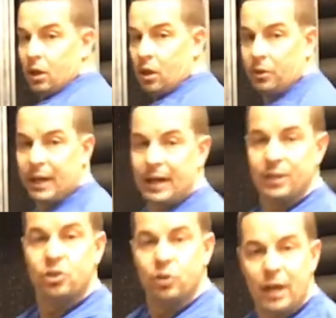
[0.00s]
Okay,
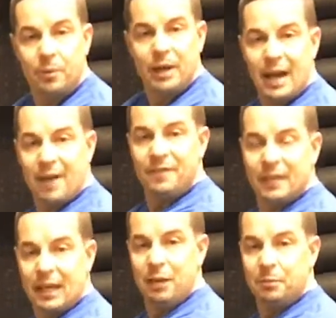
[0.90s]
so now we have the
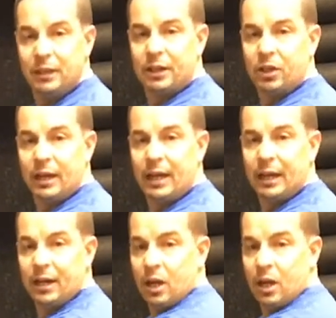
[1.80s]
cable in our hand.